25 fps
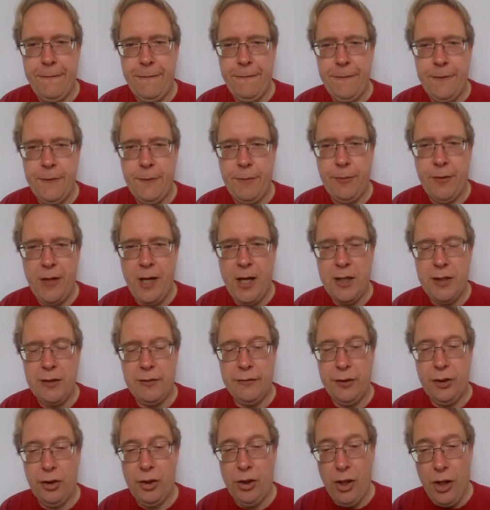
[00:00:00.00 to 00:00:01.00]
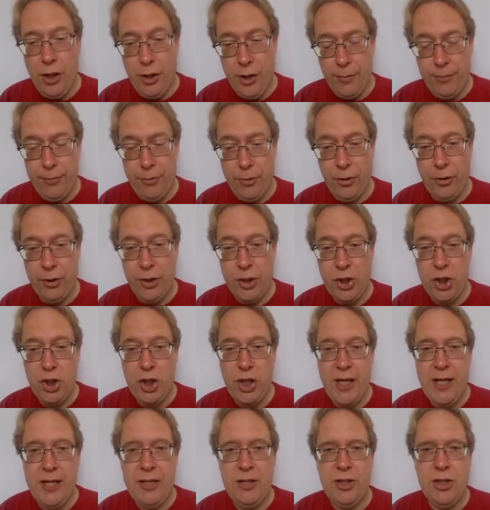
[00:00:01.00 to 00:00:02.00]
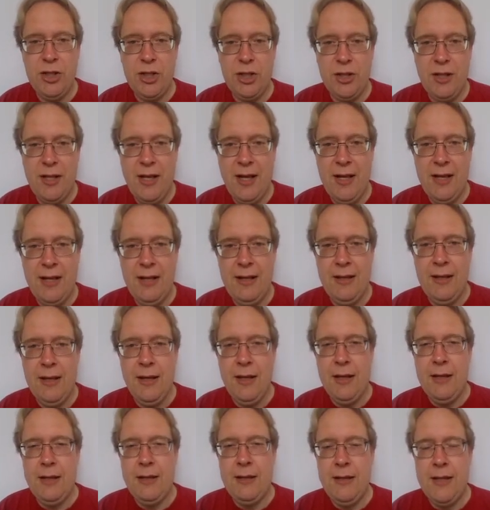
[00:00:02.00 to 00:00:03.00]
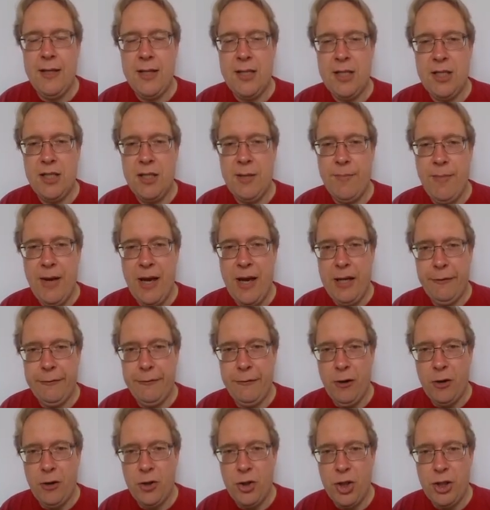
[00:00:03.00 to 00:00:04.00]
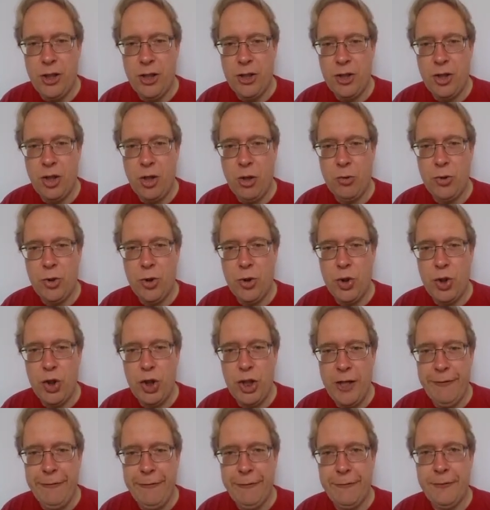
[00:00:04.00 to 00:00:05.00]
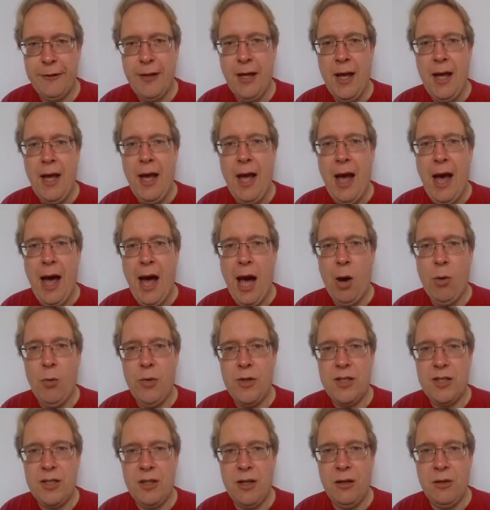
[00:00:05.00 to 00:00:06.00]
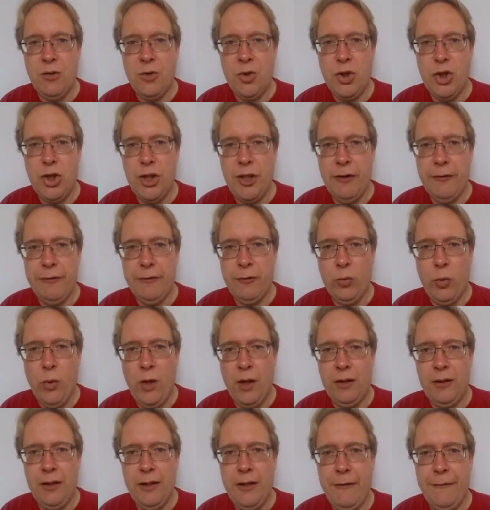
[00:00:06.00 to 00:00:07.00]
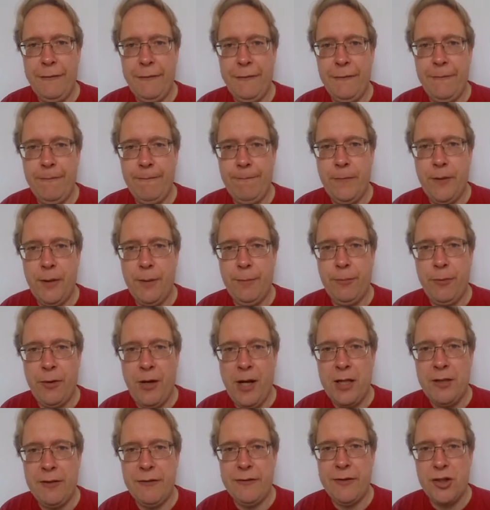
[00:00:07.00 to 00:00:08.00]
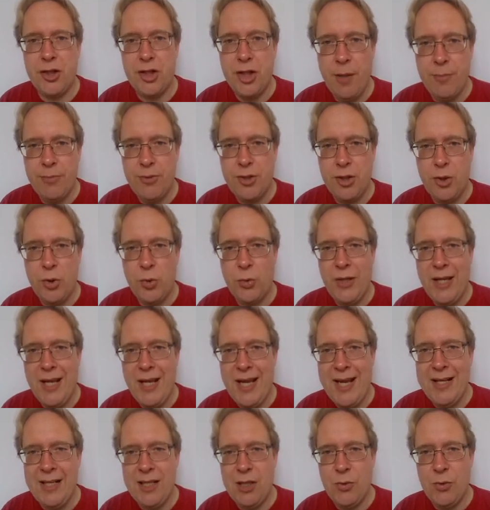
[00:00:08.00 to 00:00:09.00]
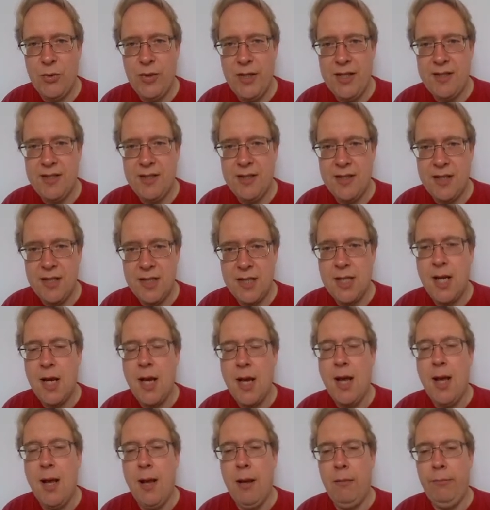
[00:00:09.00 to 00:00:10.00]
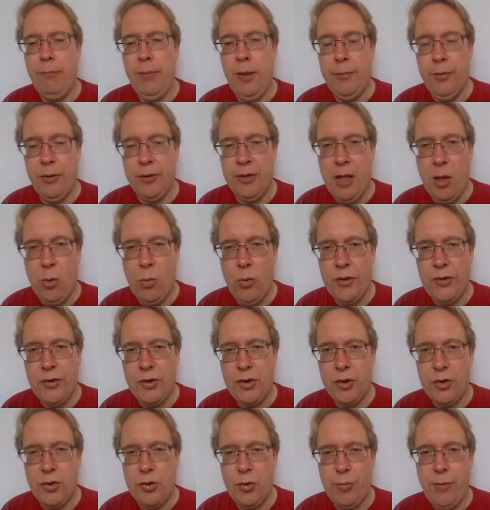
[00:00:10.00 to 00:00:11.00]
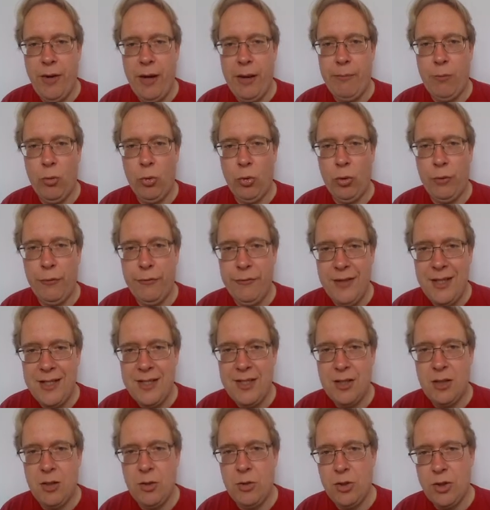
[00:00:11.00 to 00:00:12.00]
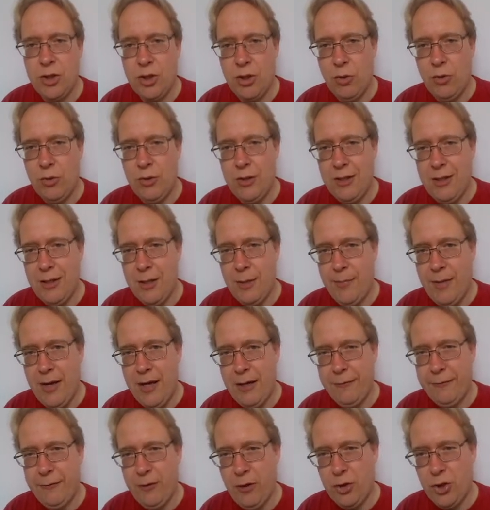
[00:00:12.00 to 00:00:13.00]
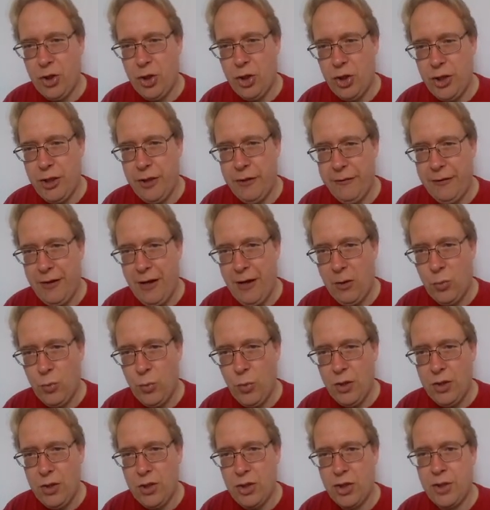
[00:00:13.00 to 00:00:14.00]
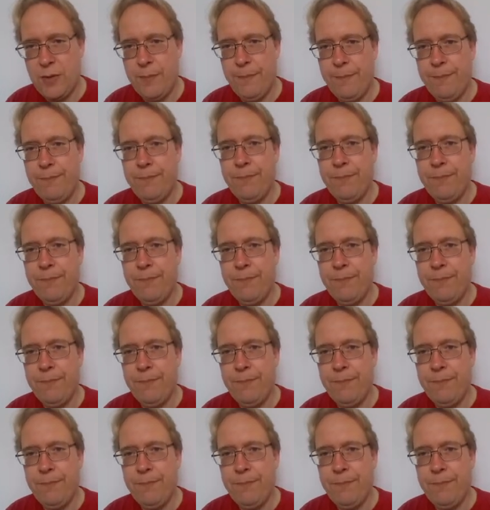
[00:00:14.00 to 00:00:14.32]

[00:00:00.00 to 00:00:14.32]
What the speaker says: the price of another product changes, then this demand function is going to shift. How it's going to shift? Well, if the price of a substitute increases, people now want to buy more of this good, so the demand function shifts outwards.